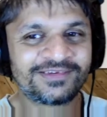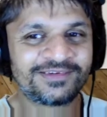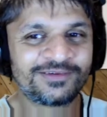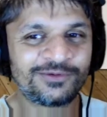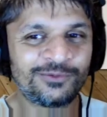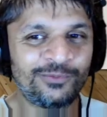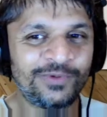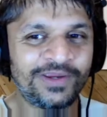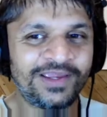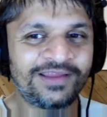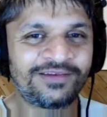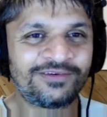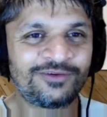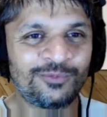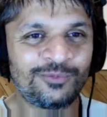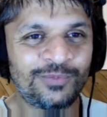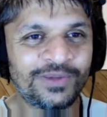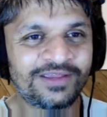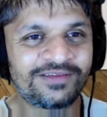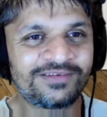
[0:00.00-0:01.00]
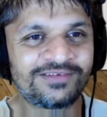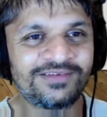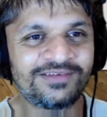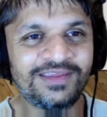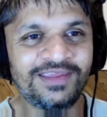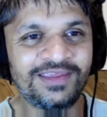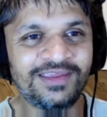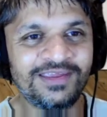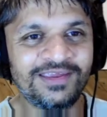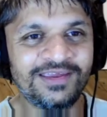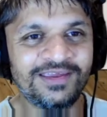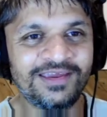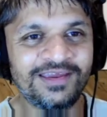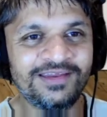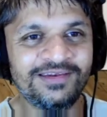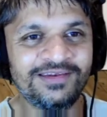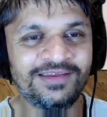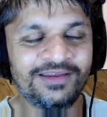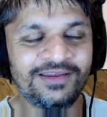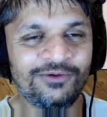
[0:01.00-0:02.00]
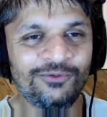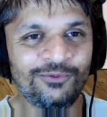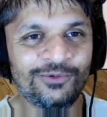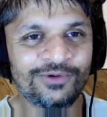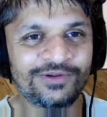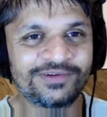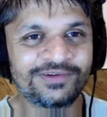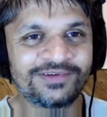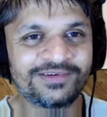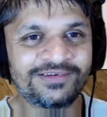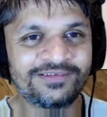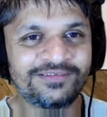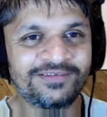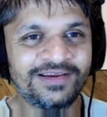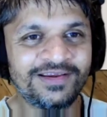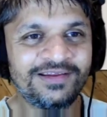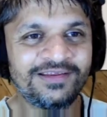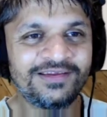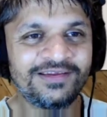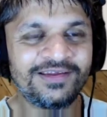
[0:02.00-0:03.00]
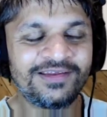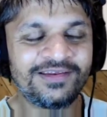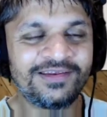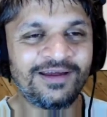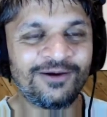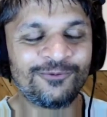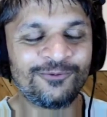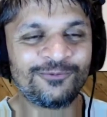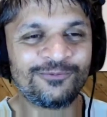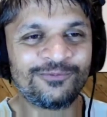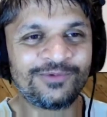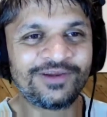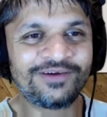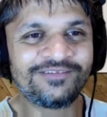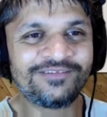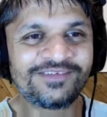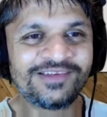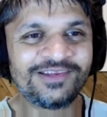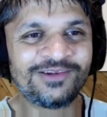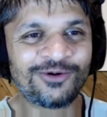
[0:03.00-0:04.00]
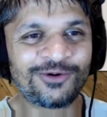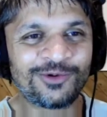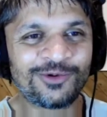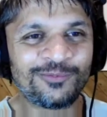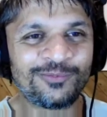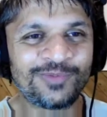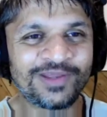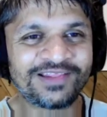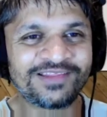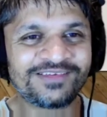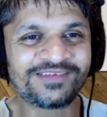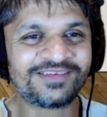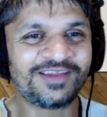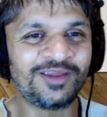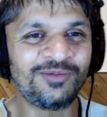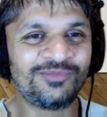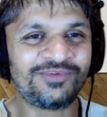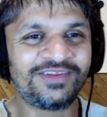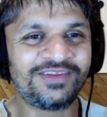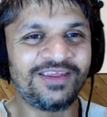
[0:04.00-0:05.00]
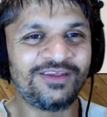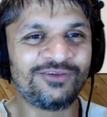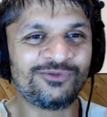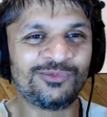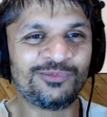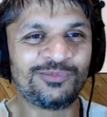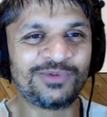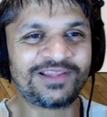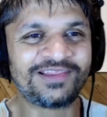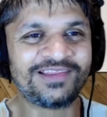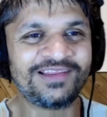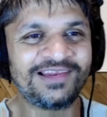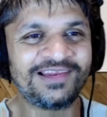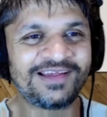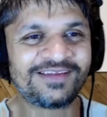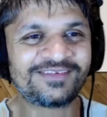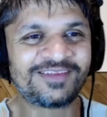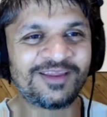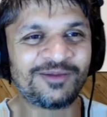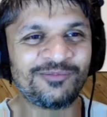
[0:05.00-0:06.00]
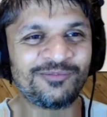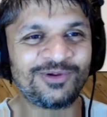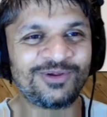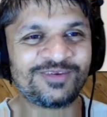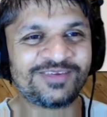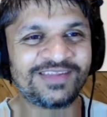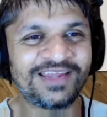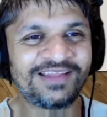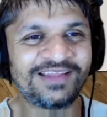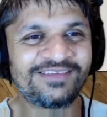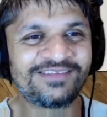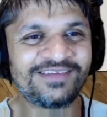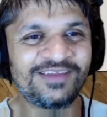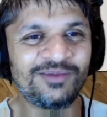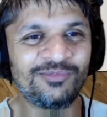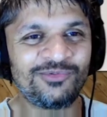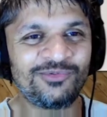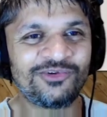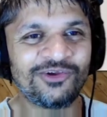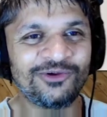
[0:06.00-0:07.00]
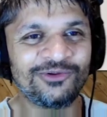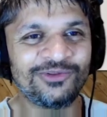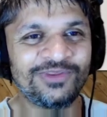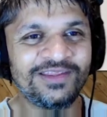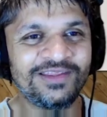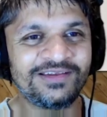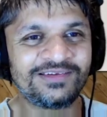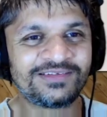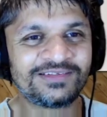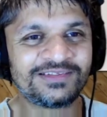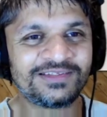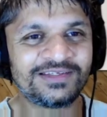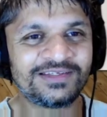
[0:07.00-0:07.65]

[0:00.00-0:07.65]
we get to pick c and n naught, right? Now we obviously not going to pick the same c as we picked the last time, because that c showed that